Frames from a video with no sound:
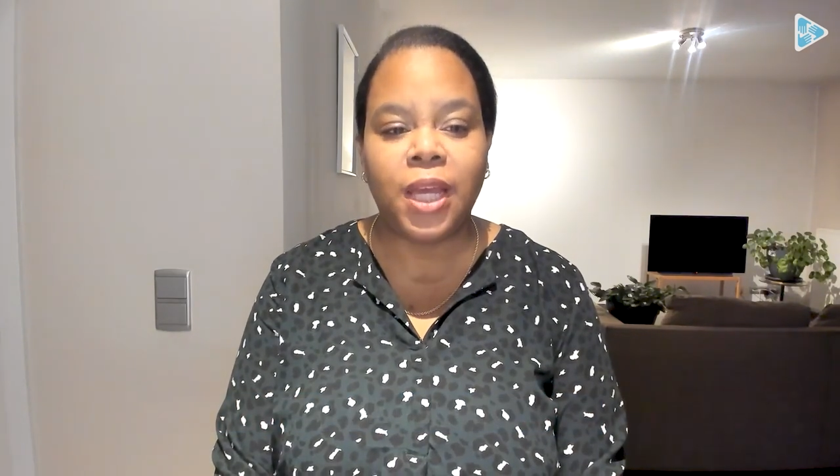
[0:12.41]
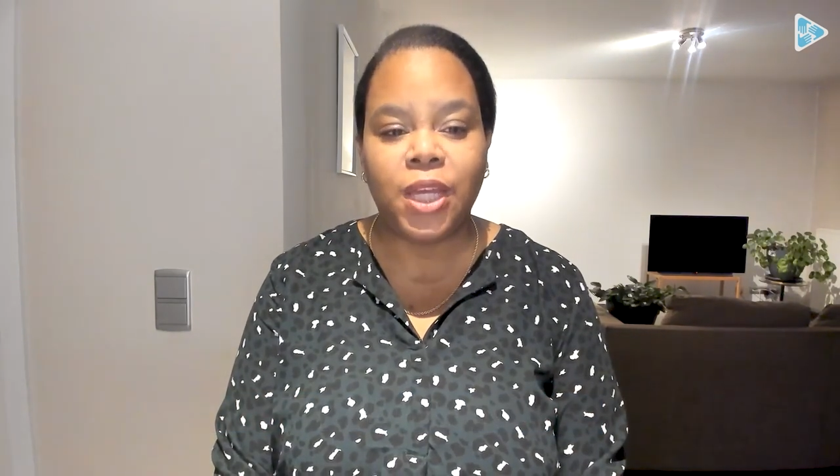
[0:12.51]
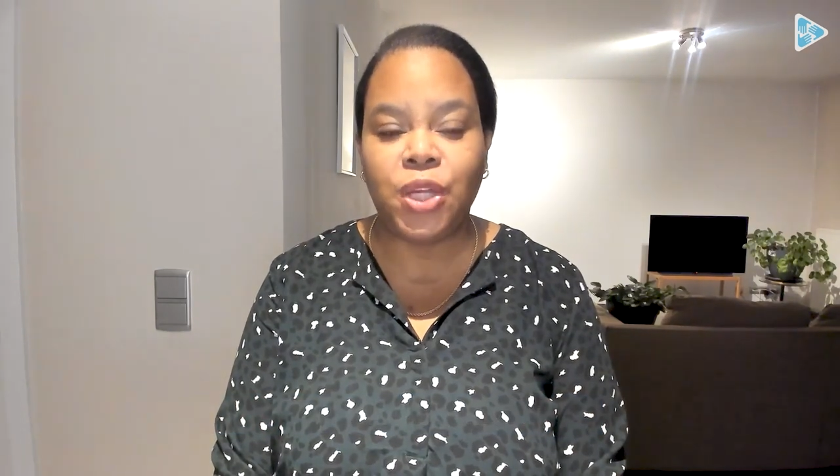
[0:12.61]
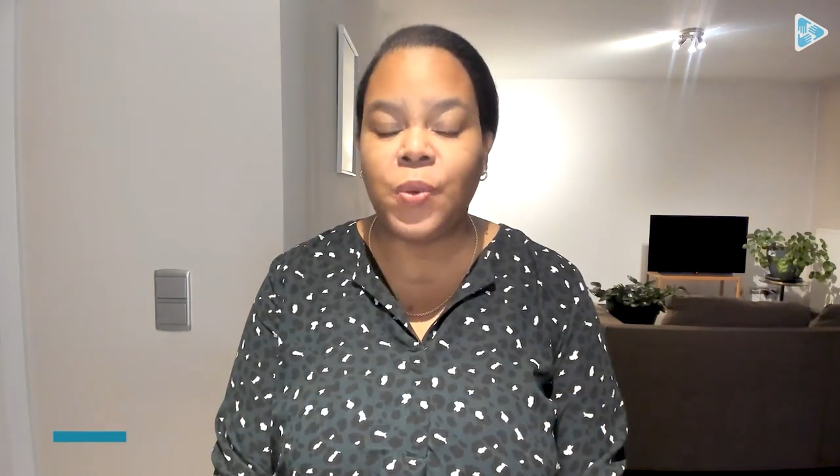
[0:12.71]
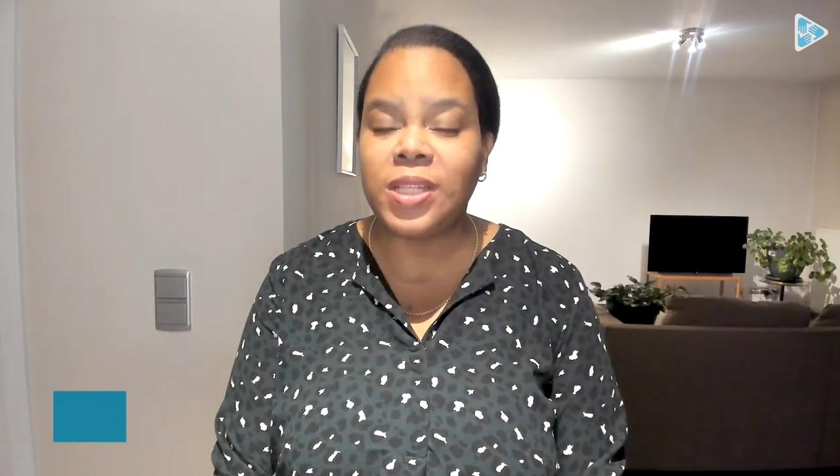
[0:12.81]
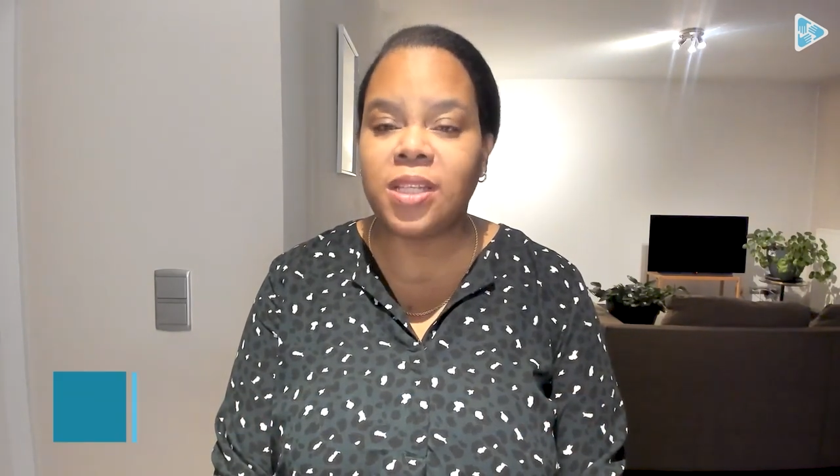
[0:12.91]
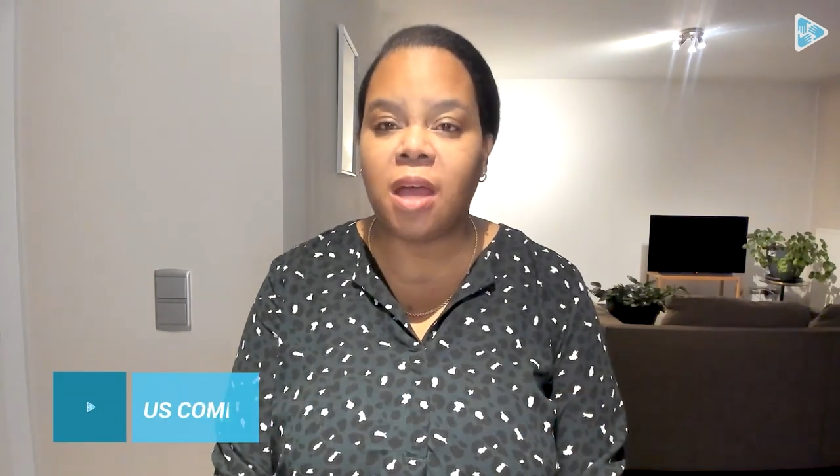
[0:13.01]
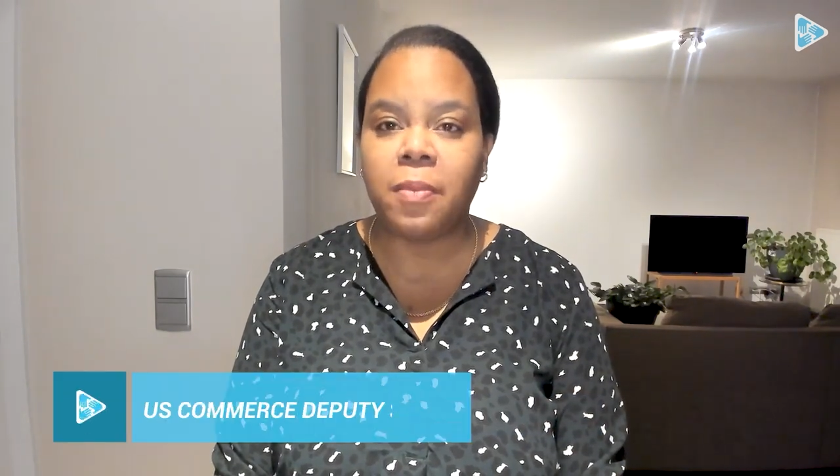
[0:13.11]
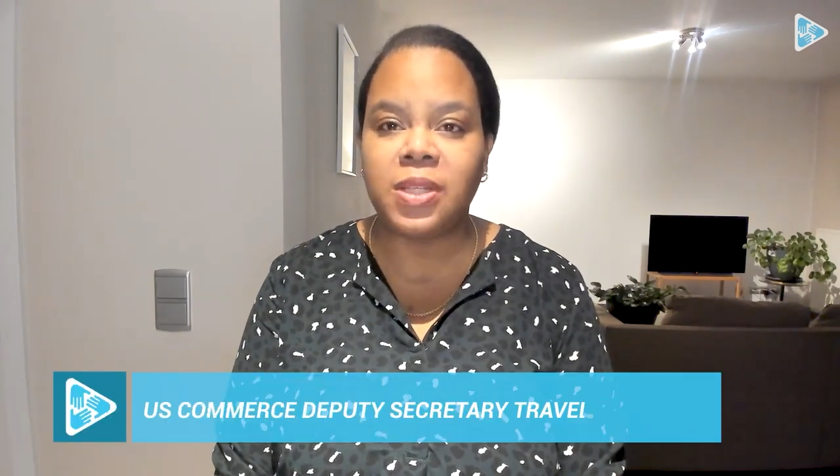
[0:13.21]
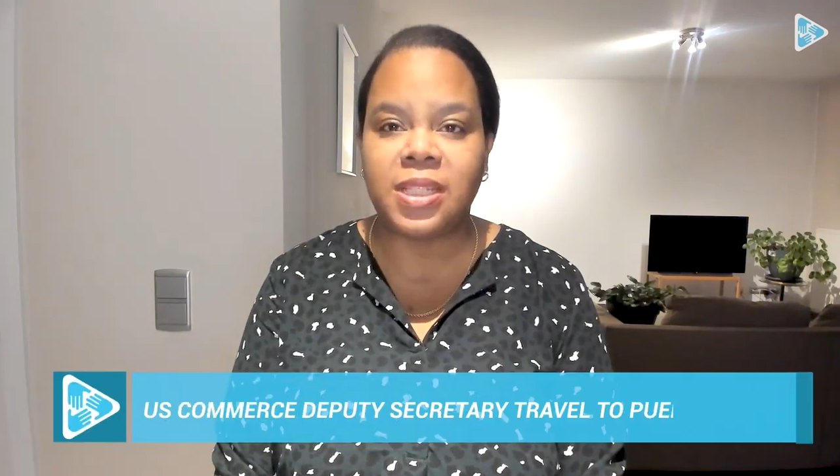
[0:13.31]
U.S.
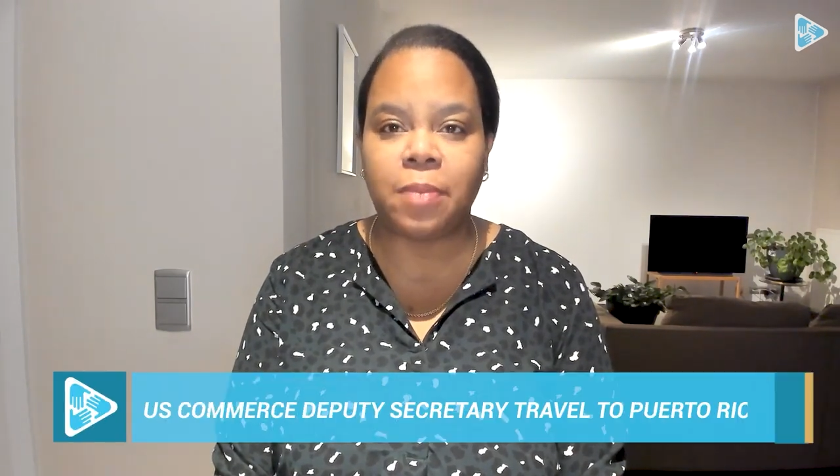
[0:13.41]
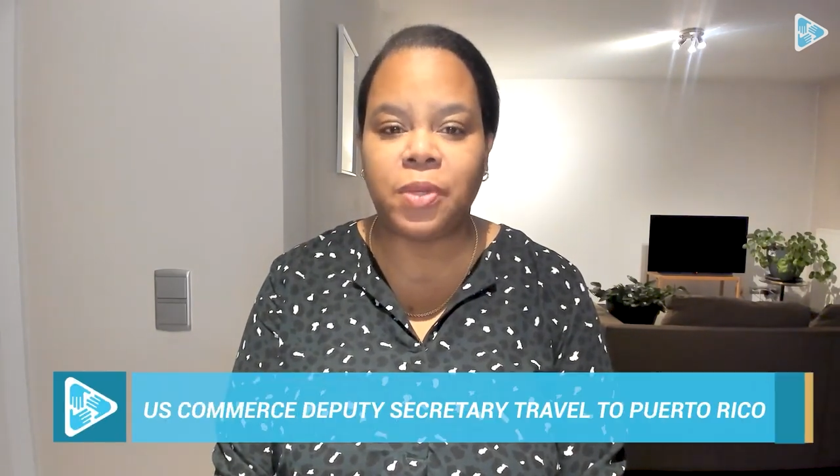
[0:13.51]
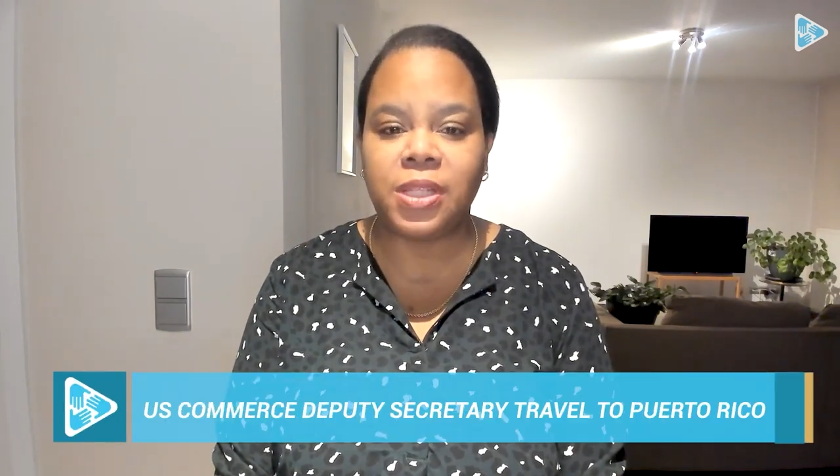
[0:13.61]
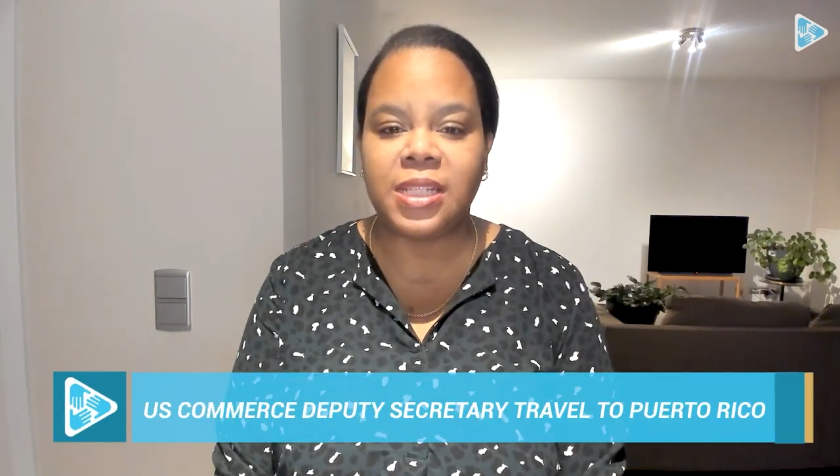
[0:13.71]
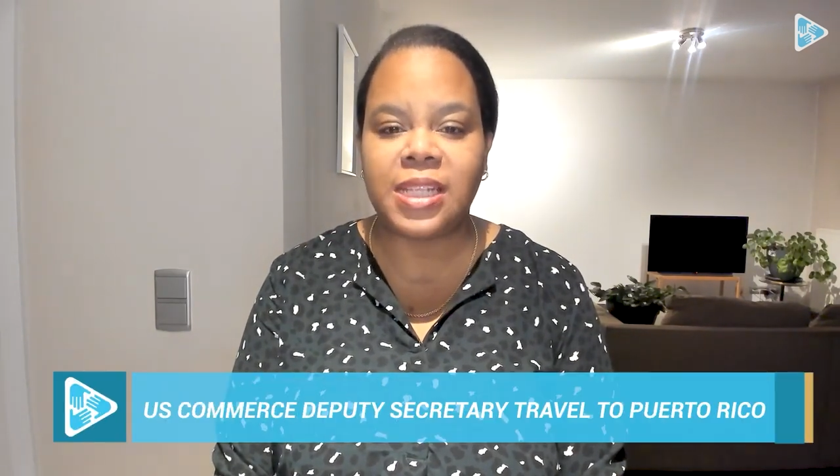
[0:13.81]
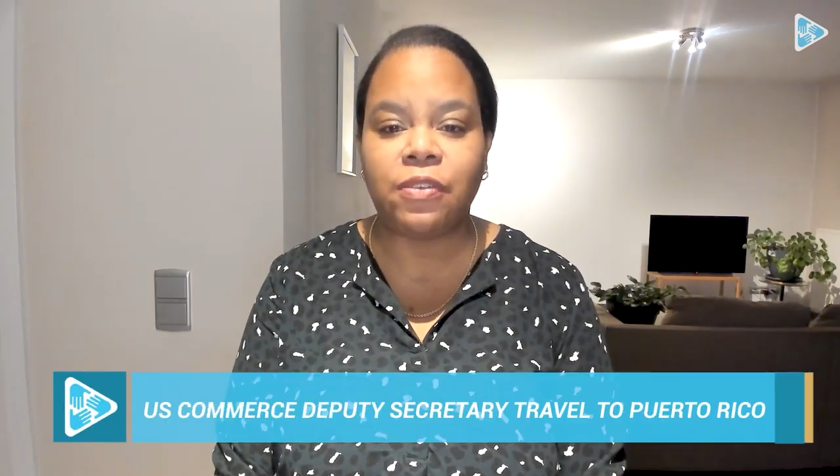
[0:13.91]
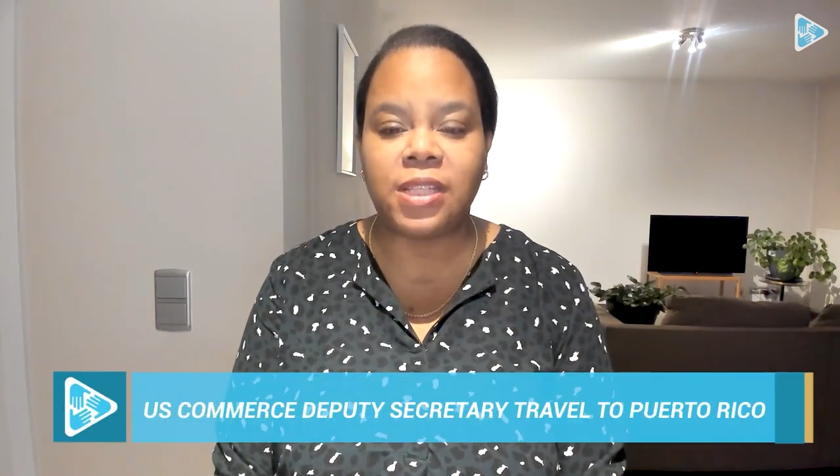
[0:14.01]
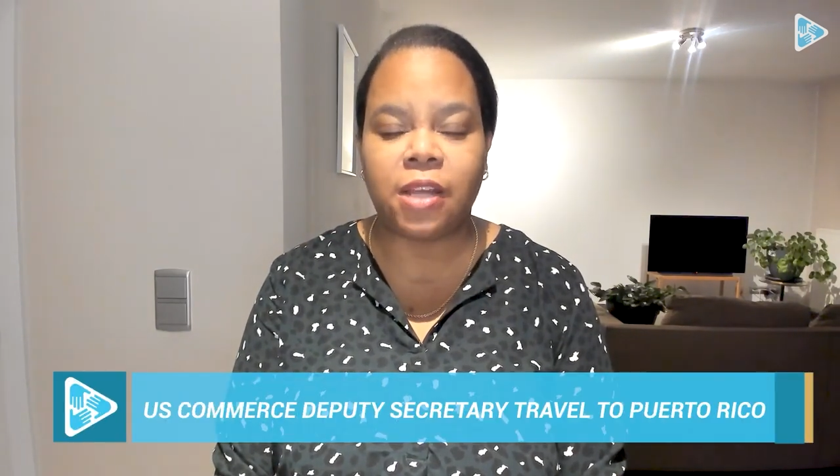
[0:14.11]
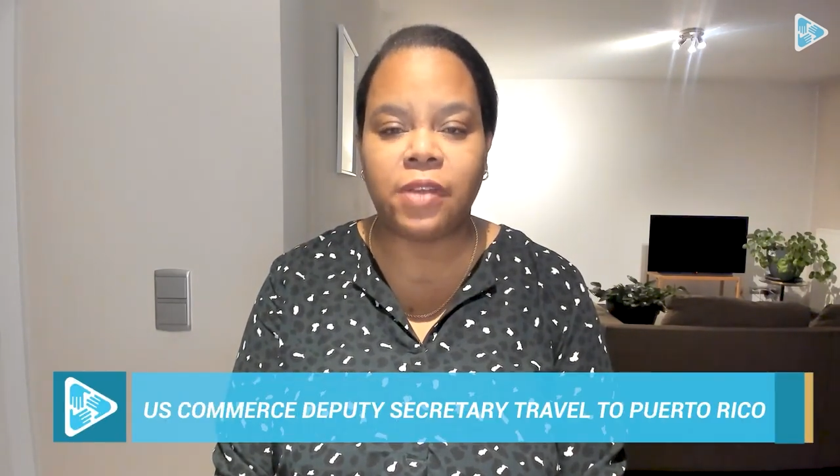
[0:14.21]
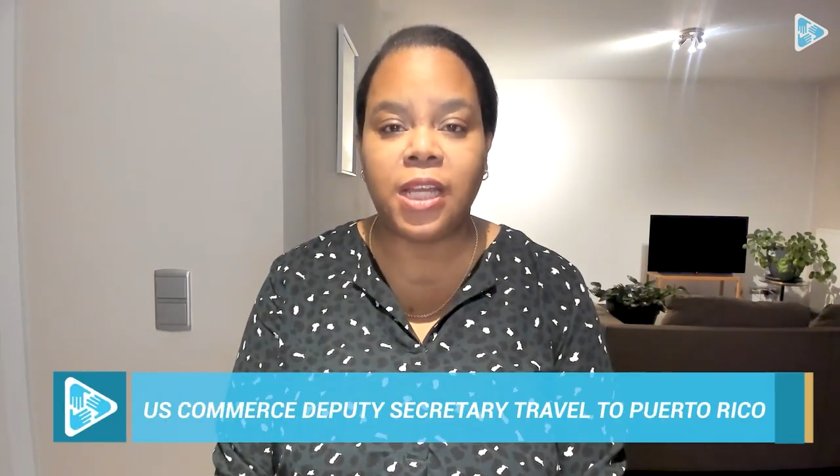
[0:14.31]
Commerce Deputy
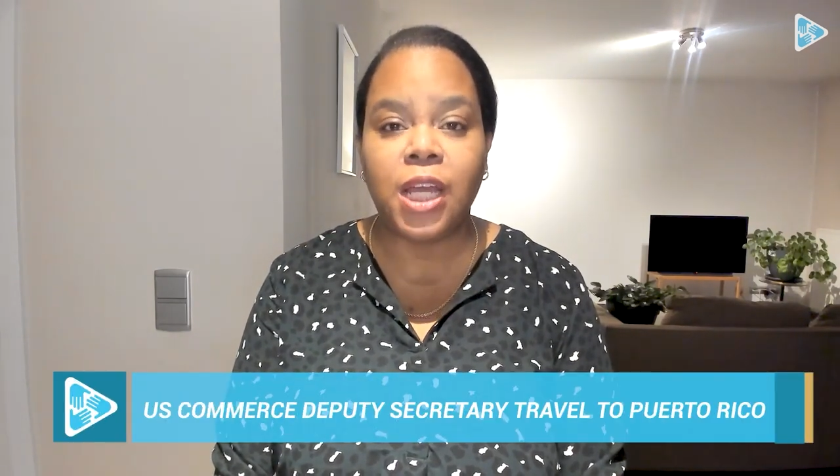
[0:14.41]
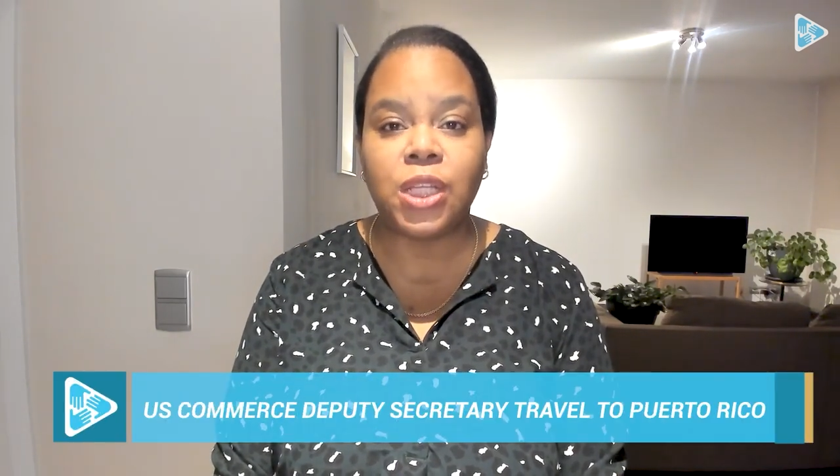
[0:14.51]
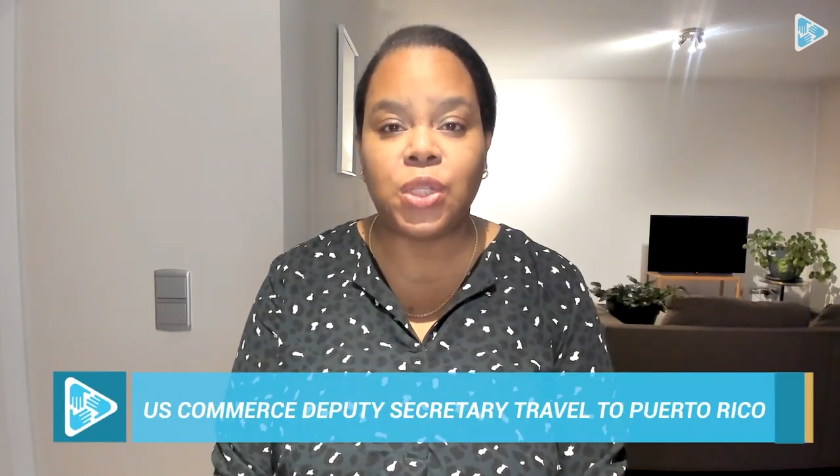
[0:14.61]
Secretary